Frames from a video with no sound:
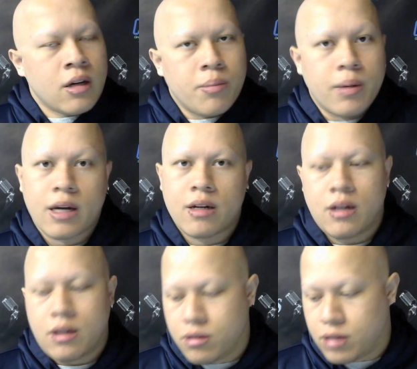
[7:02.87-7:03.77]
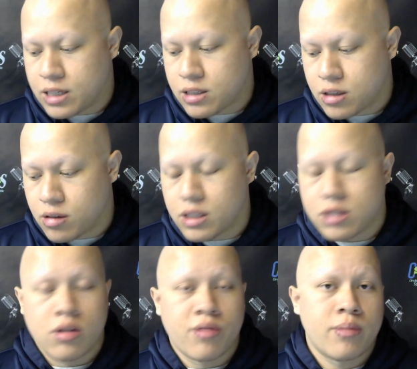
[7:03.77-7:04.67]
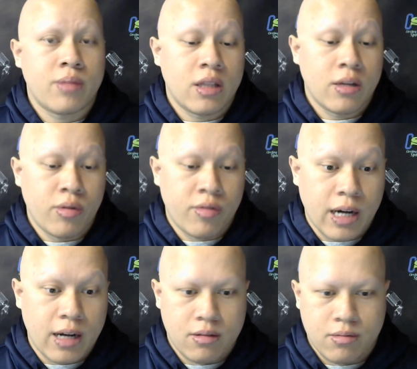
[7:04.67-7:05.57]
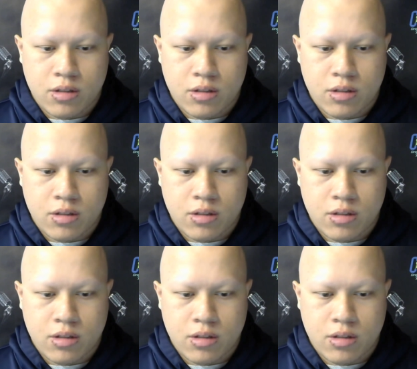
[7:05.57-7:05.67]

But that's the only sort of update that we've gotten.